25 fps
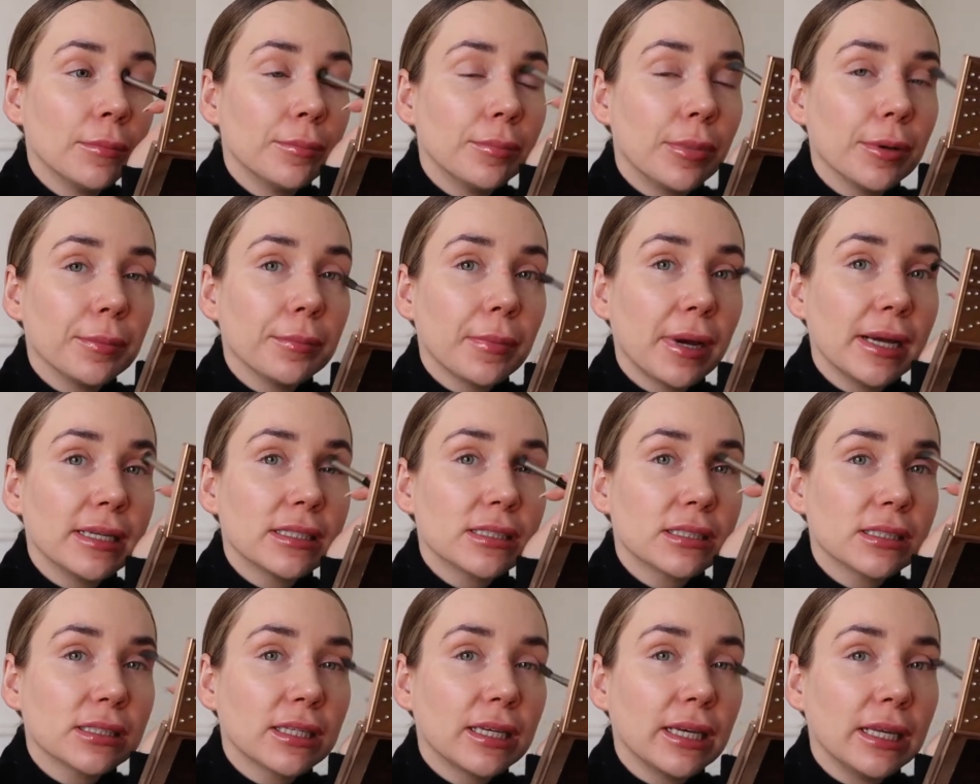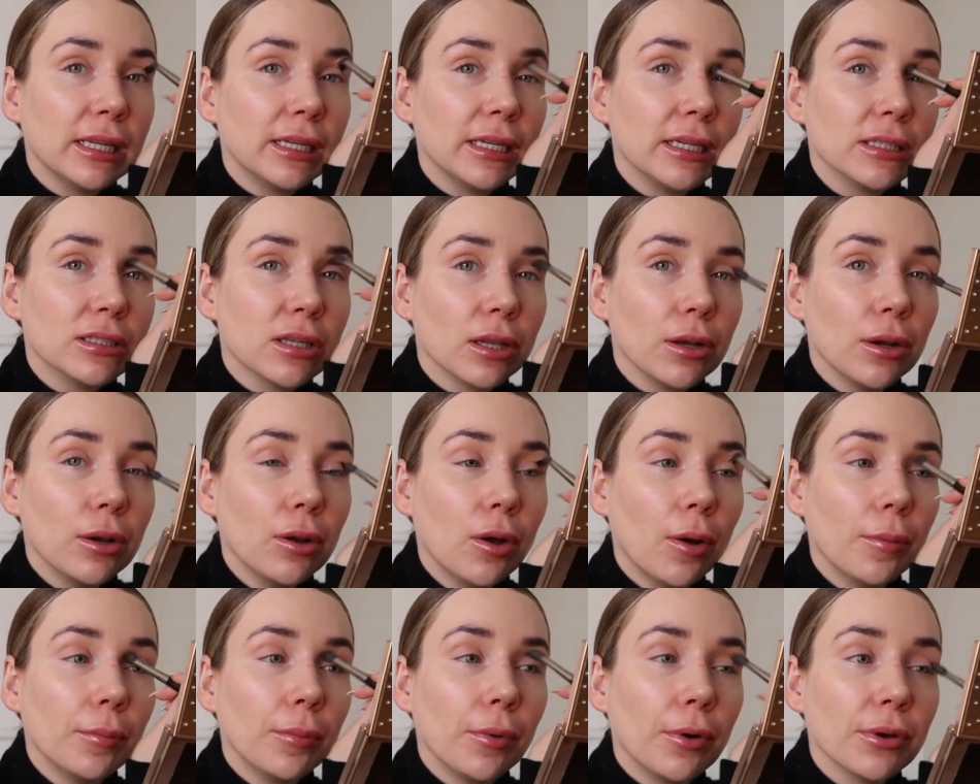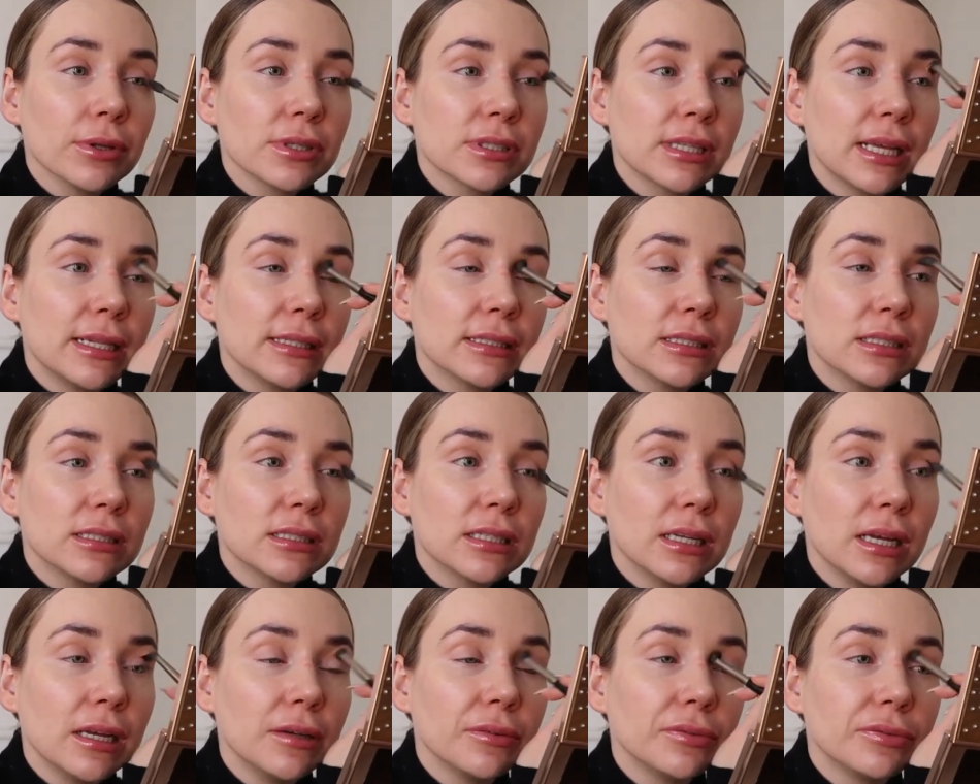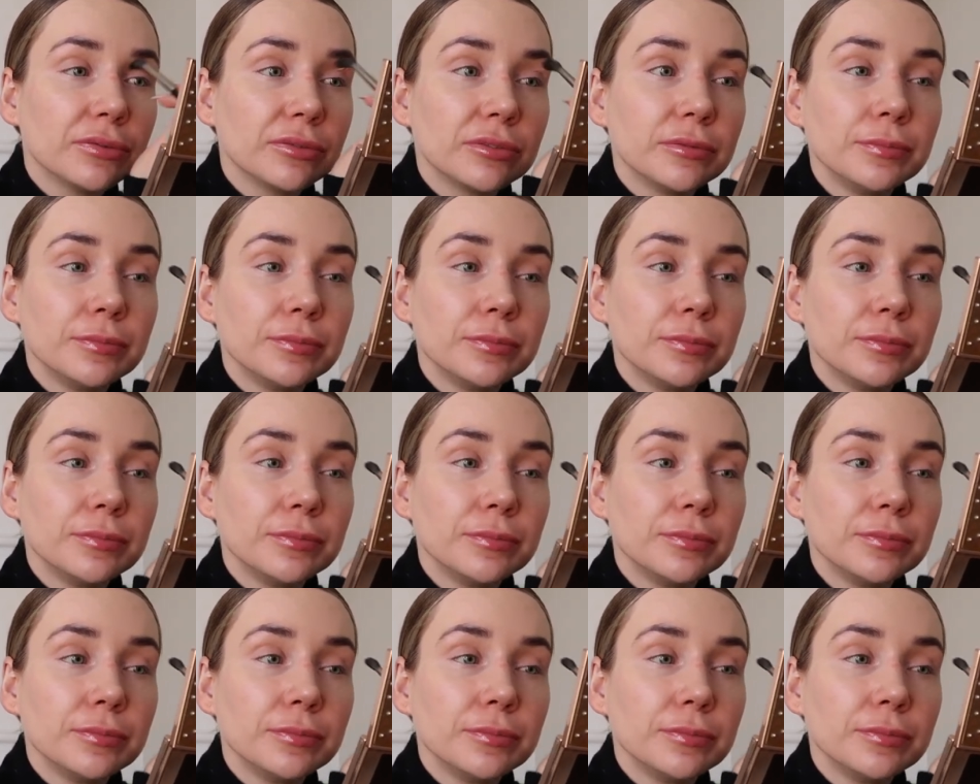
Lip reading: but my skin is a lot more sensitive